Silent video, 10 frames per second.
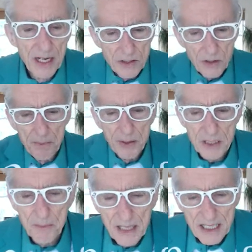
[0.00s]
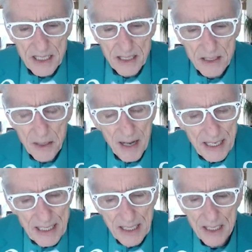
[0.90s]
So I put some list of some
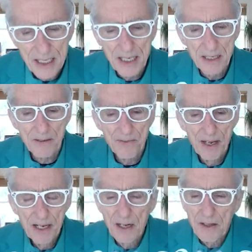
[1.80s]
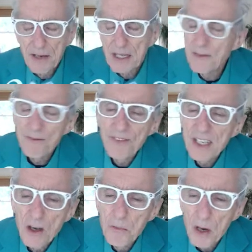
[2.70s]
ideas here. You know, because the
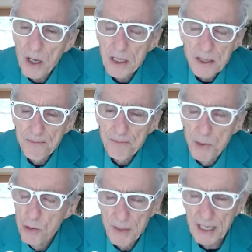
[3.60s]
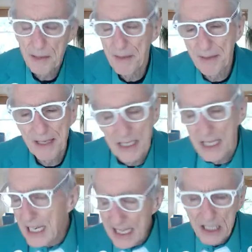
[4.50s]
video market is booming. I mean, because the
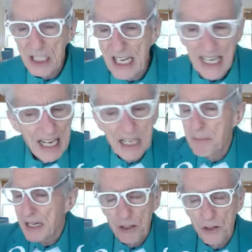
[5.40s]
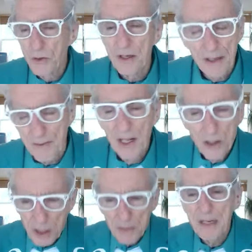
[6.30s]
internet, anybody could do an interview.
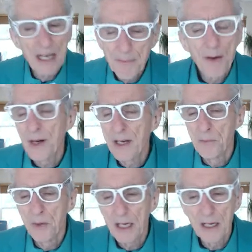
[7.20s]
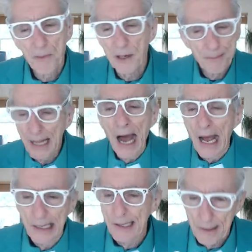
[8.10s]
Look at me. I'm not writing a book anymore. I'm
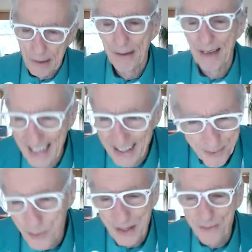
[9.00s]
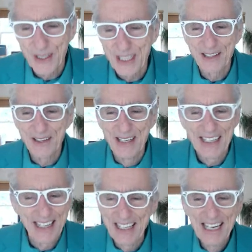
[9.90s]
talking to you. I'm doing a video.
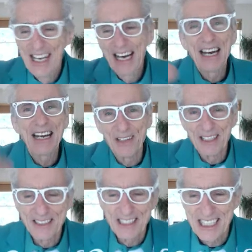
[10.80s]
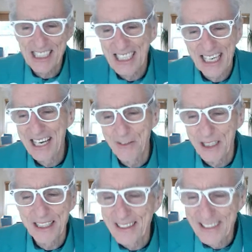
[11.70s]
I have a little cheesy camera
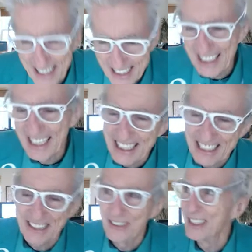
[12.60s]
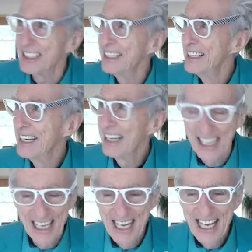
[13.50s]
here doing
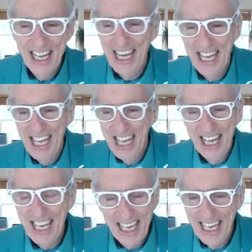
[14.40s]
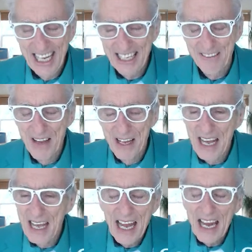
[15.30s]
it.
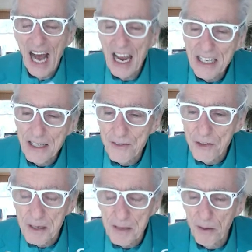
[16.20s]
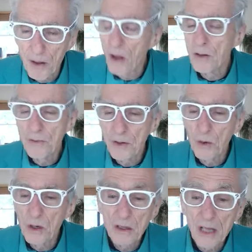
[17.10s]
And I interview people all over the
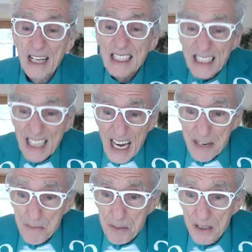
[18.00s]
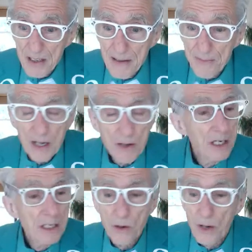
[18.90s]
world on Skype. You know,
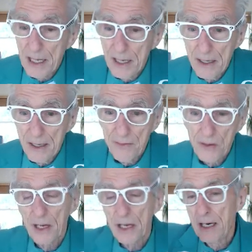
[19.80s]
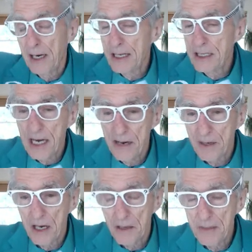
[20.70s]
so I get an interview. I get a nice camera
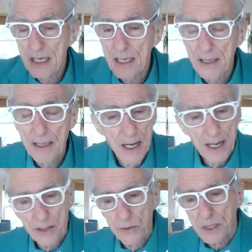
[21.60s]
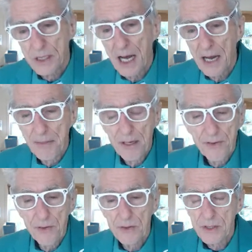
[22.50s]
on me. I do a Skype
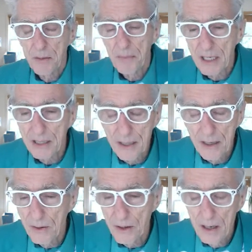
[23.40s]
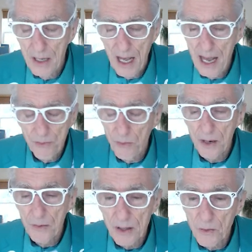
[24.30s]
interview with somebody, you know, halfway
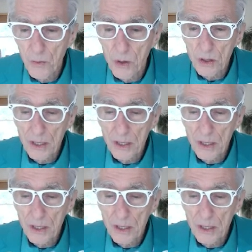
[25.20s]
around the world.